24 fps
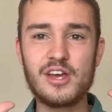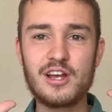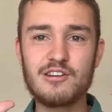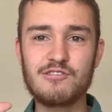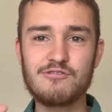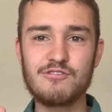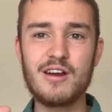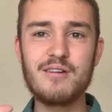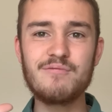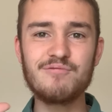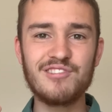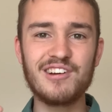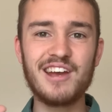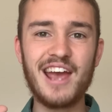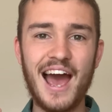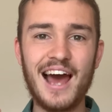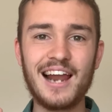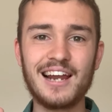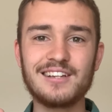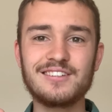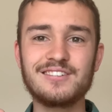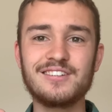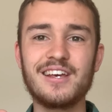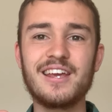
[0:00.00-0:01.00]
the grim
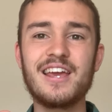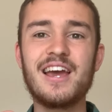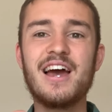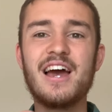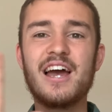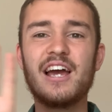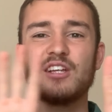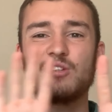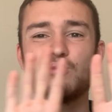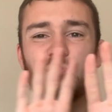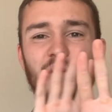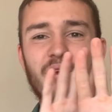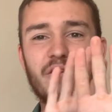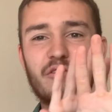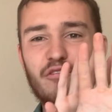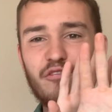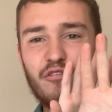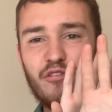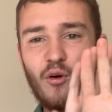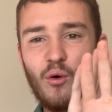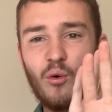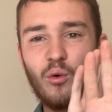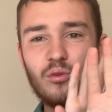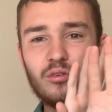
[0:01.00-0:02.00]
reality is we
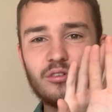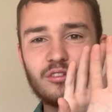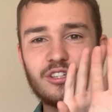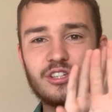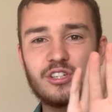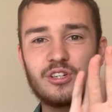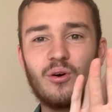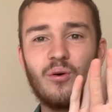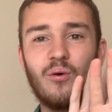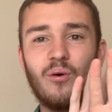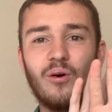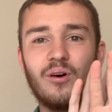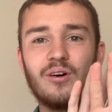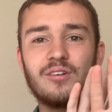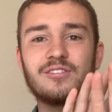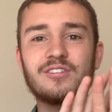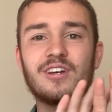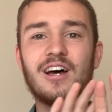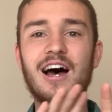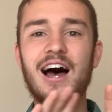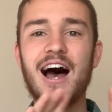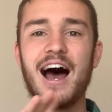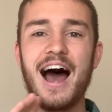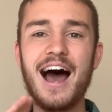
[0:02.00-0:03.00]
fall short
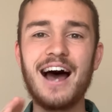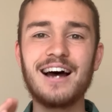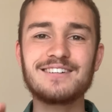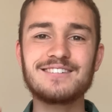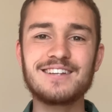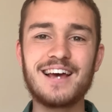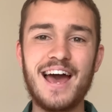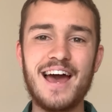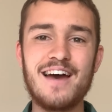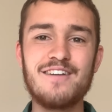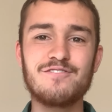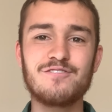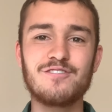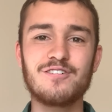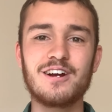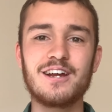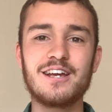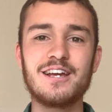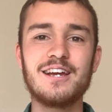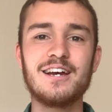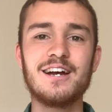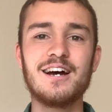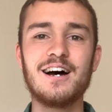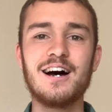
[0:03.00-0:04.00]
at
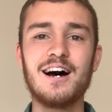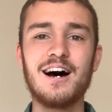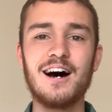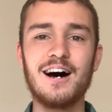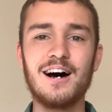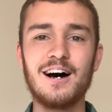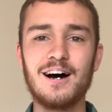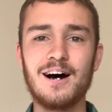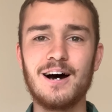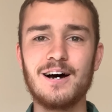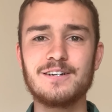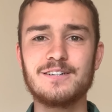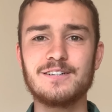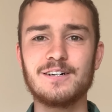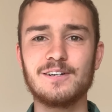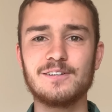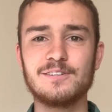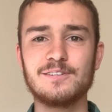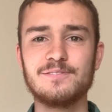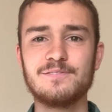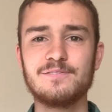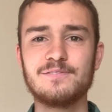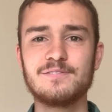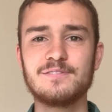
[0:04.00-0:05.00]
every
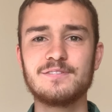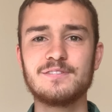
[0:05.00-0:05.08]
hurdle.